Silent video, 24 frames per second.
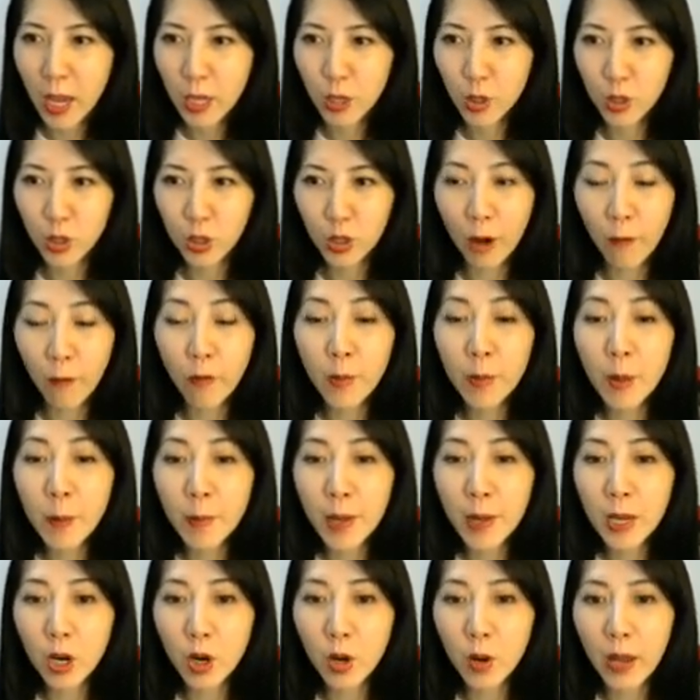You start from the
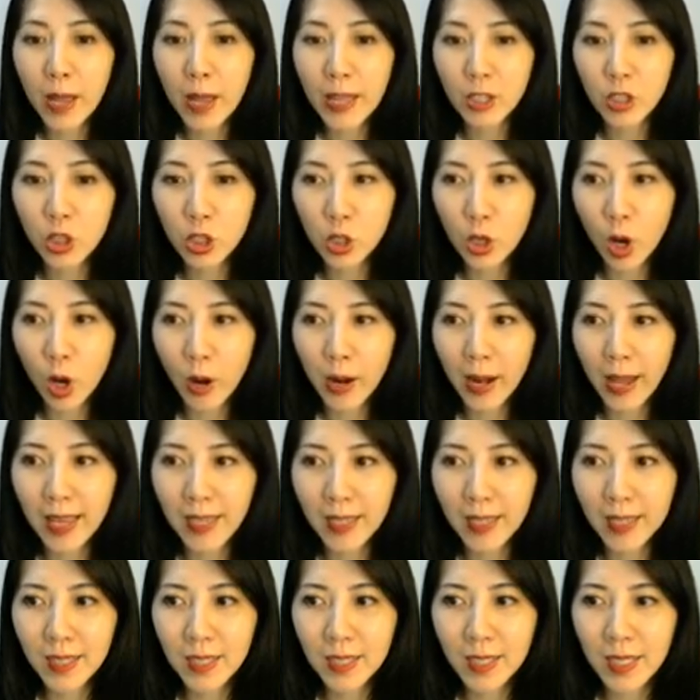middle and start
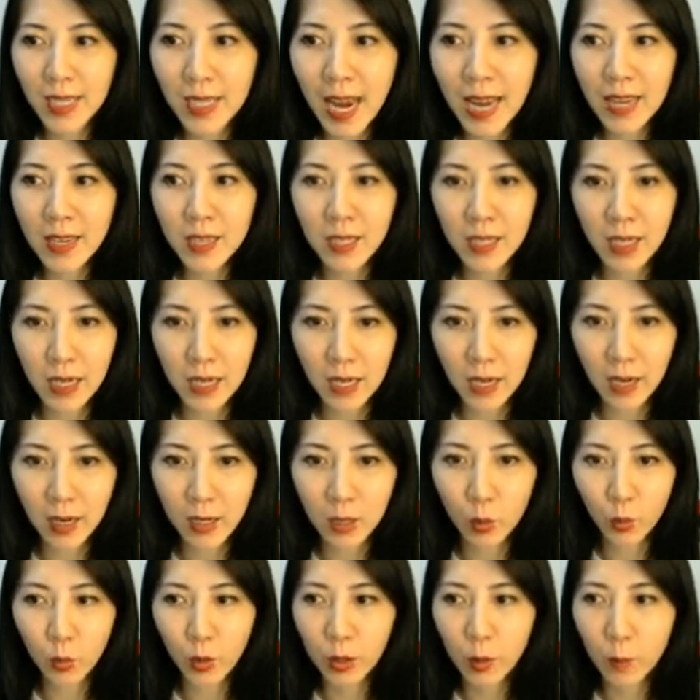extending
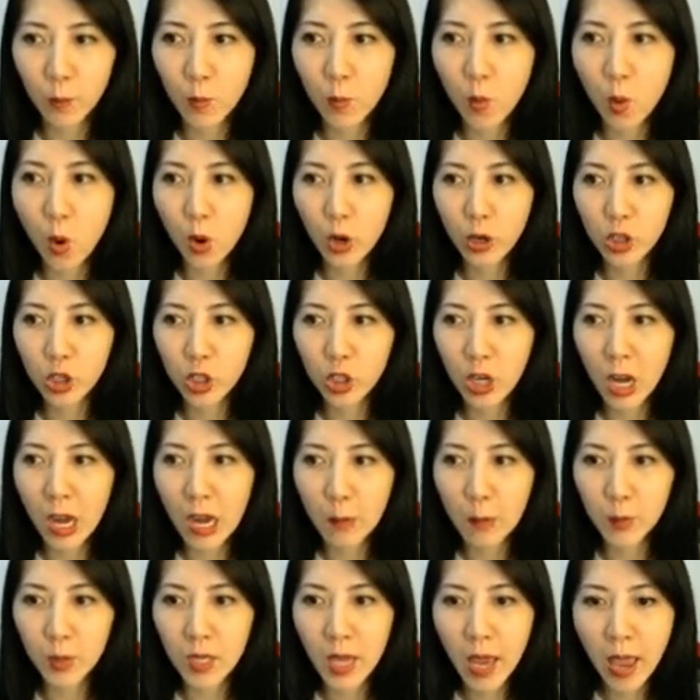it with more
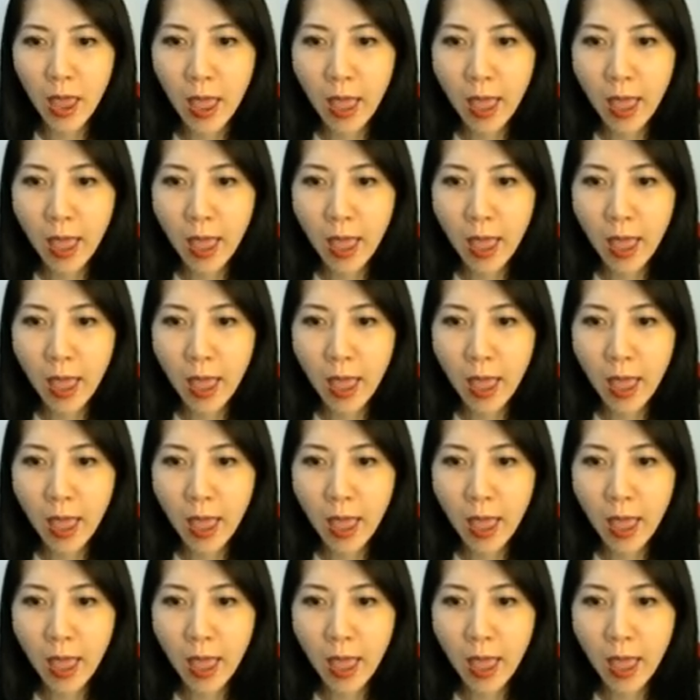shapes